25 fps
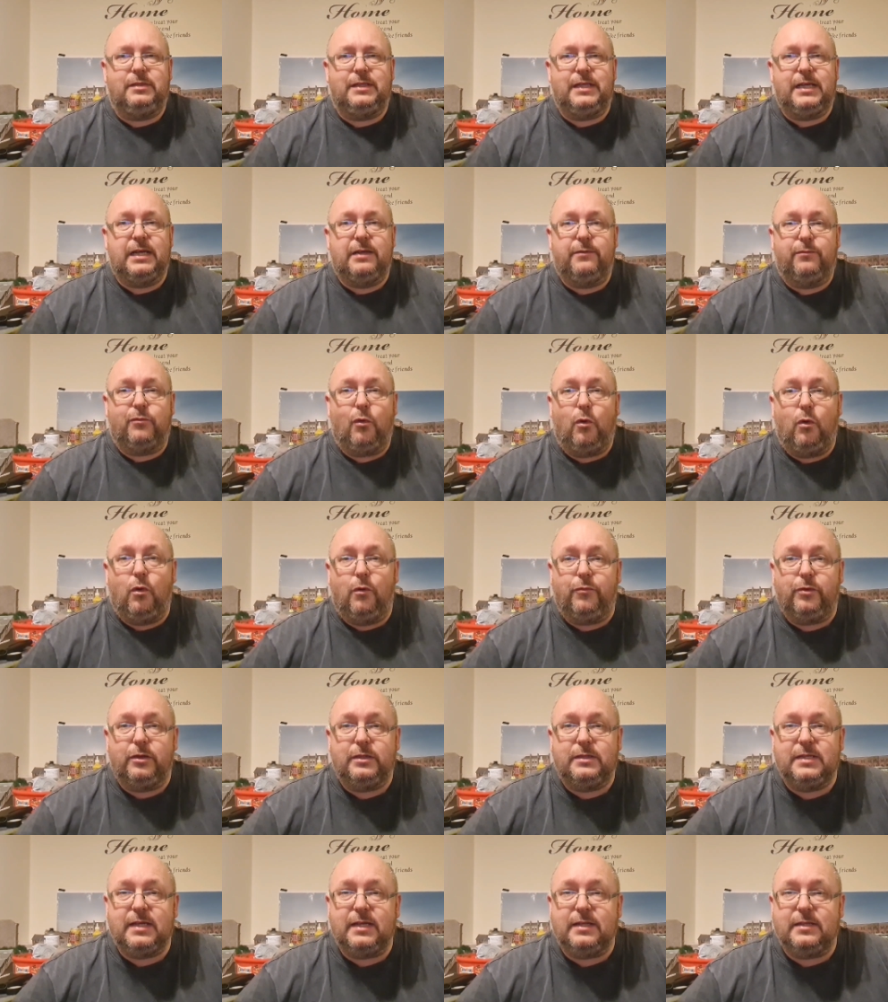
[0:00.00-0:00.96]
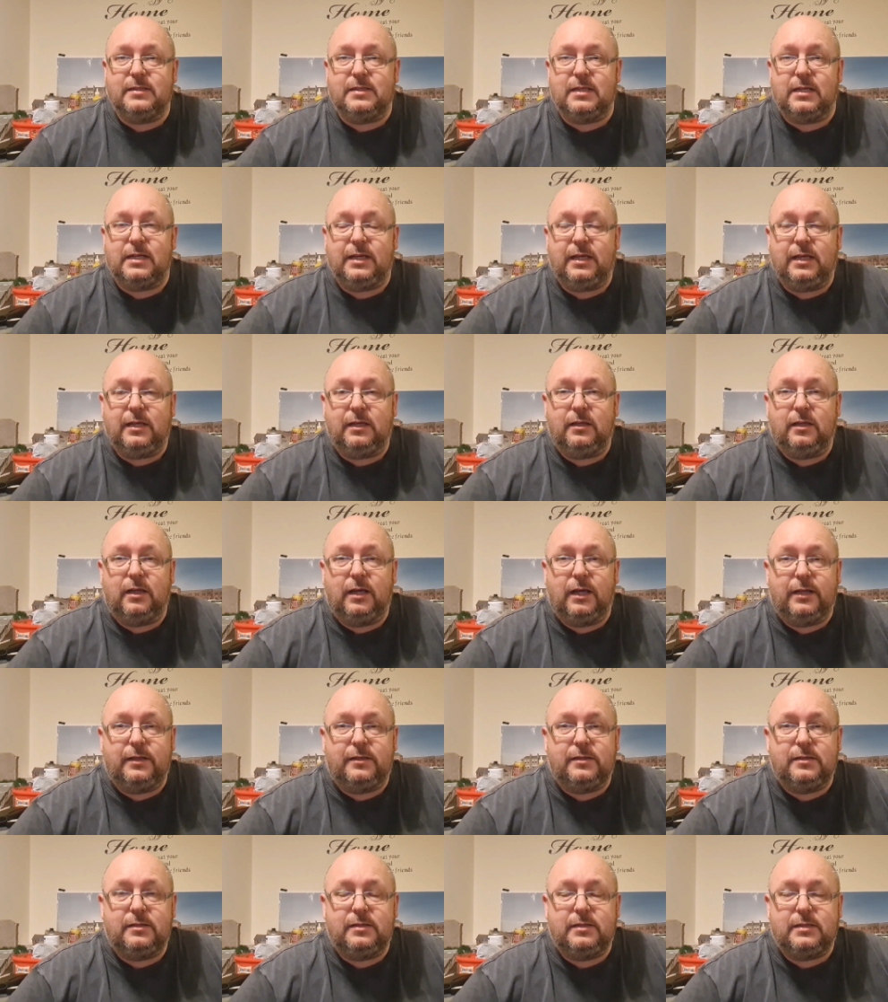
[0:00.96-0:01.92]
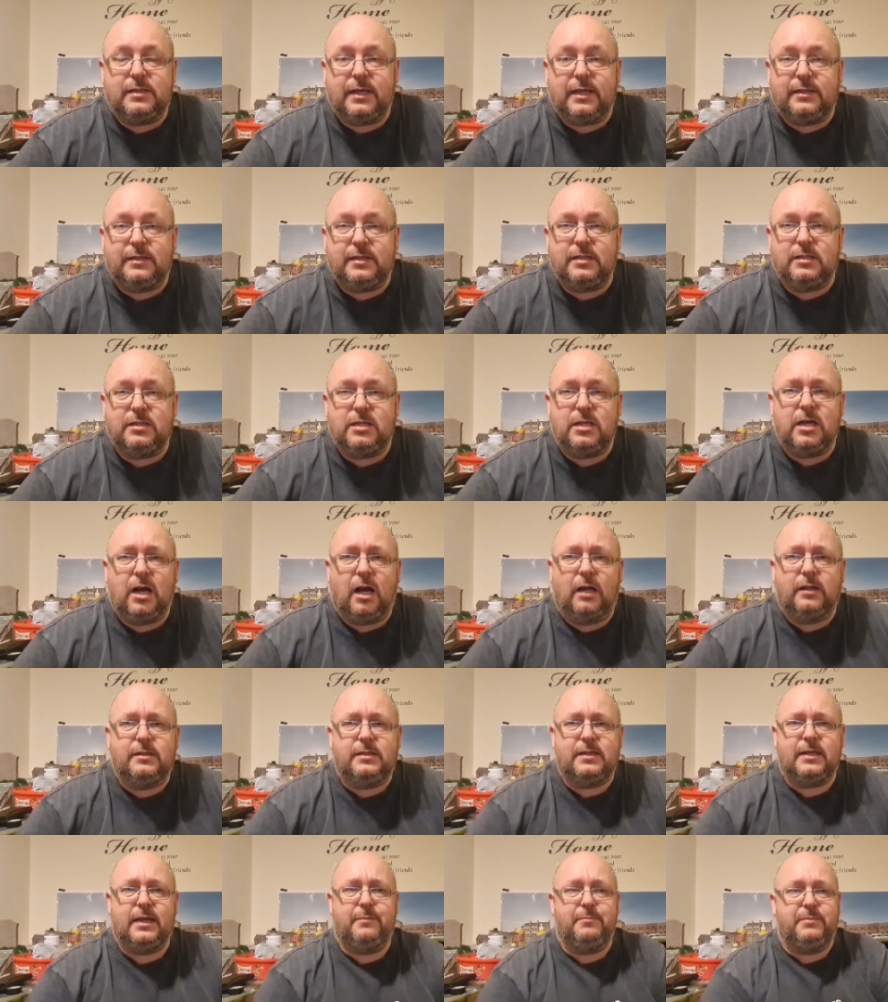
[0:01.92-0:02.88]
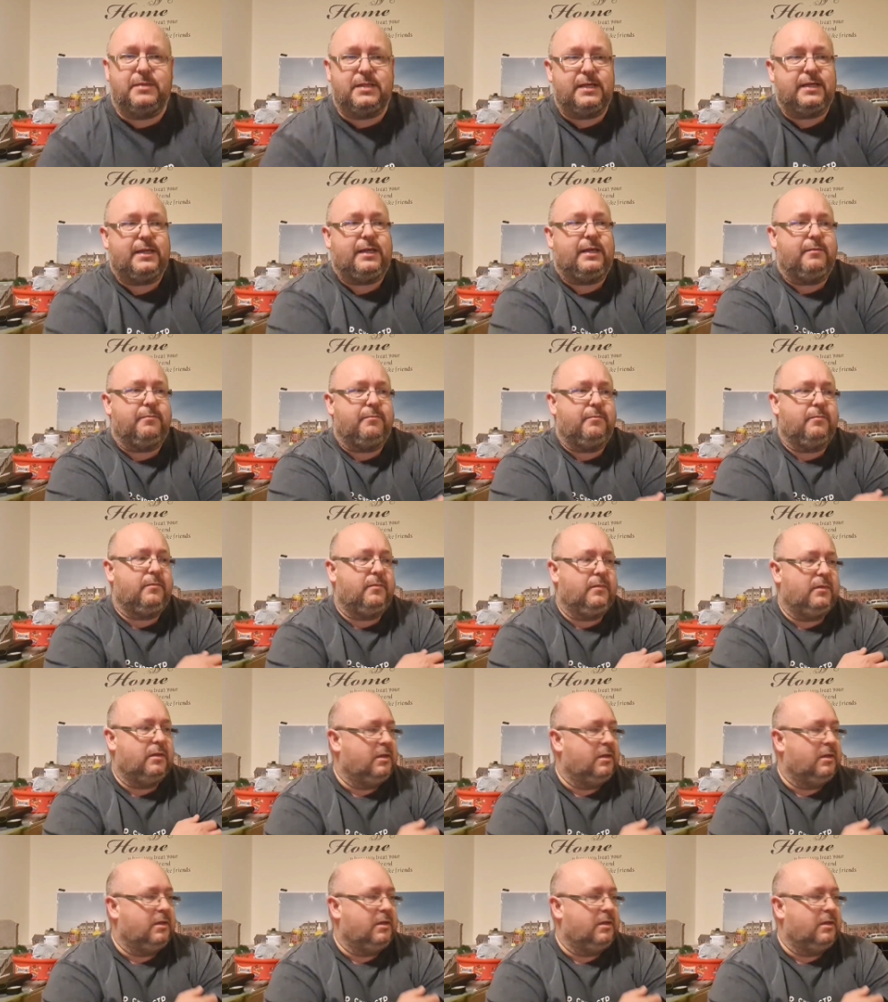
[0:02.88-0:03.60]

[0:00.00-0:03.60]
Dave over at Tinsley, at Tinsley Yard TMD,